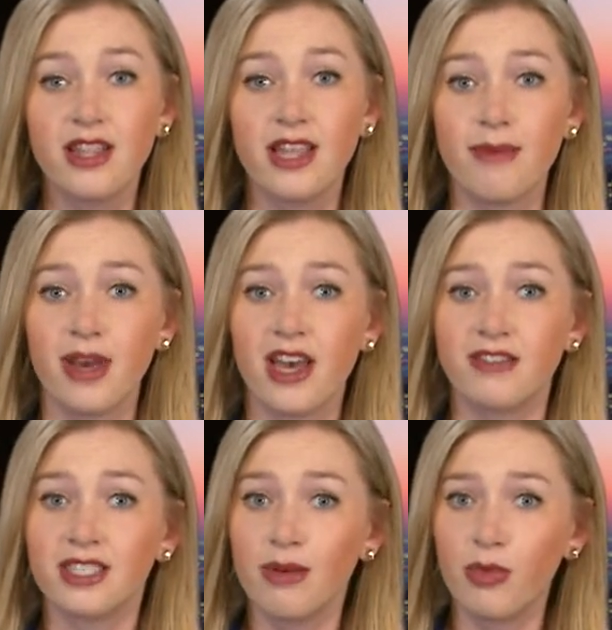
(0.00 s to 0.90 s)
That may have
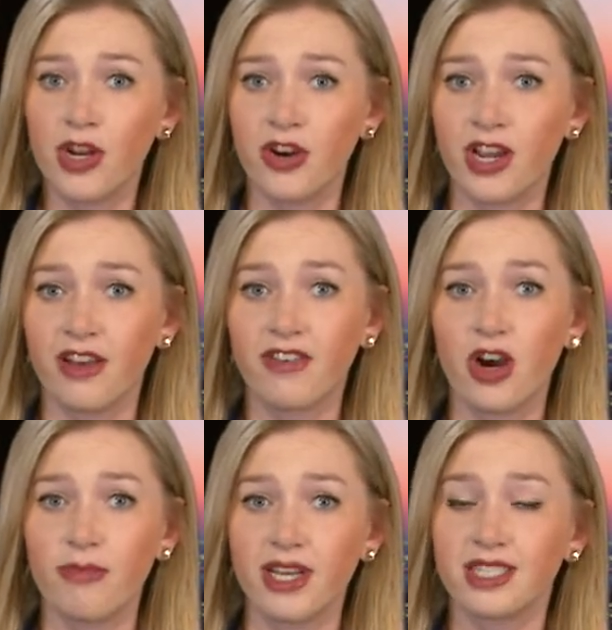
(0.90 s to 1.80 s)
some wondering if
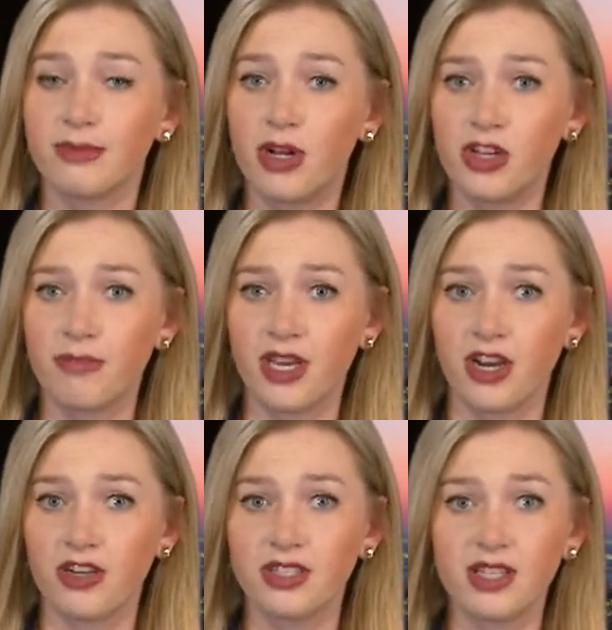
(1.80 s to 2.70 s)
Carmike's smaller
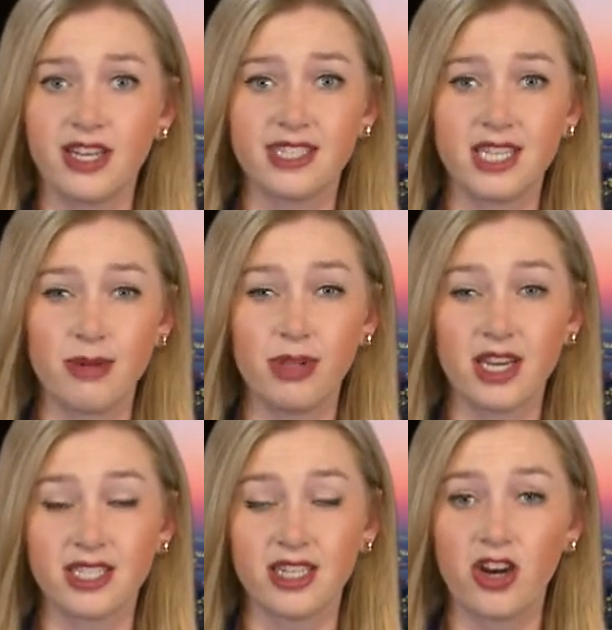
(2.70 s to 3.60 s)
peers, like
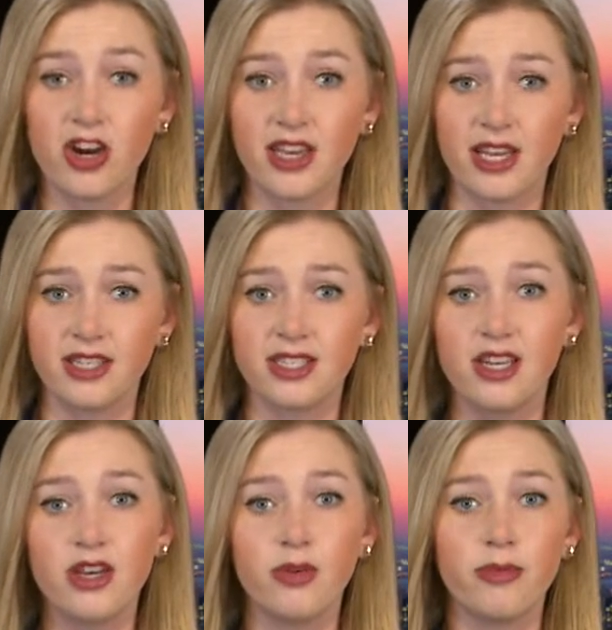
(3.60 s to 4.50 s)
Cineplex and Harkins,
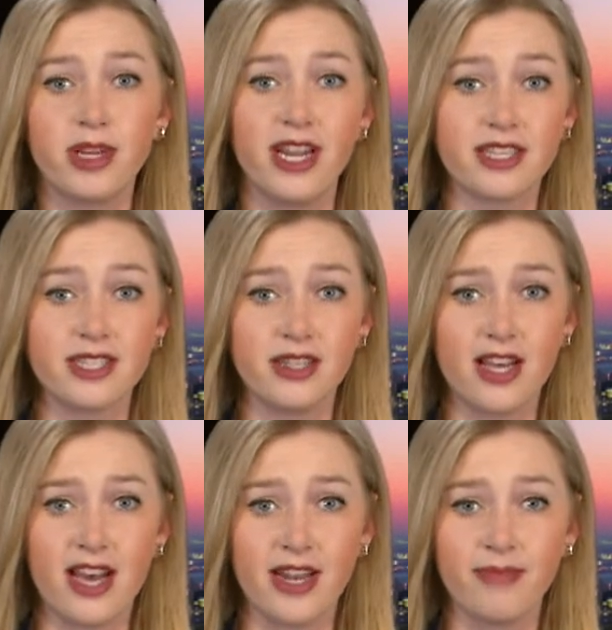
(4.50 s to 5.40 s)
will be next in
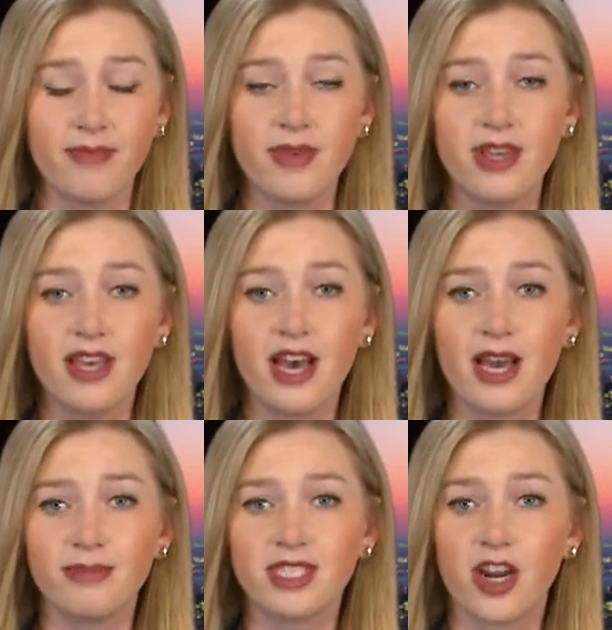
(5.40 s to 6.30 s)
line.
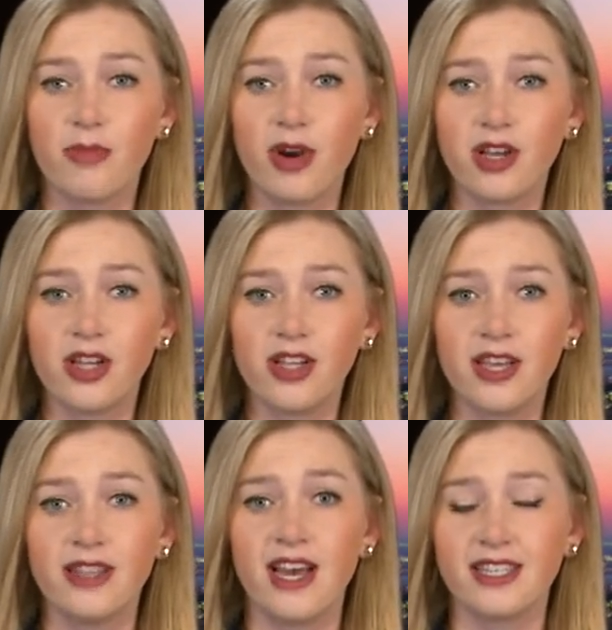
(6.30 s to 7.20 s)
I'm Sarah Pringle,
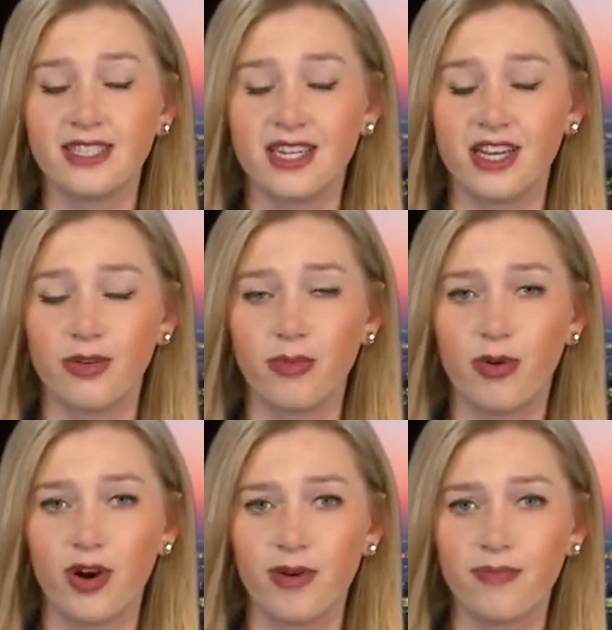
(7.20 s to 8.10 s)
and that's the Deal
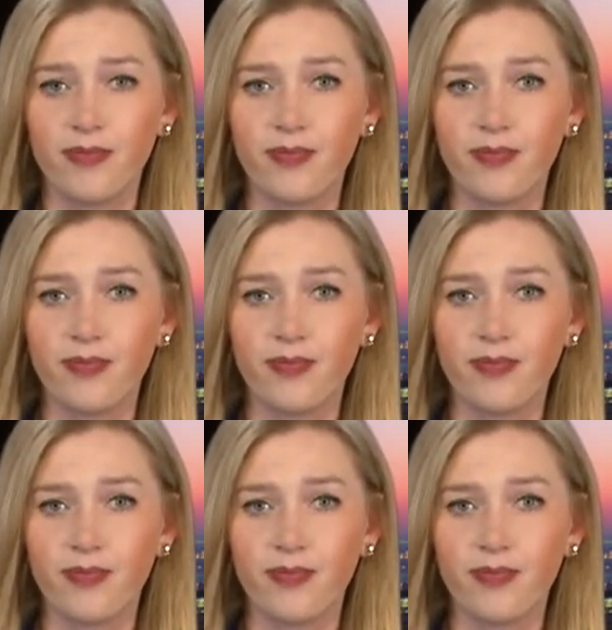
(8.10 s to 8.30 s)
Report.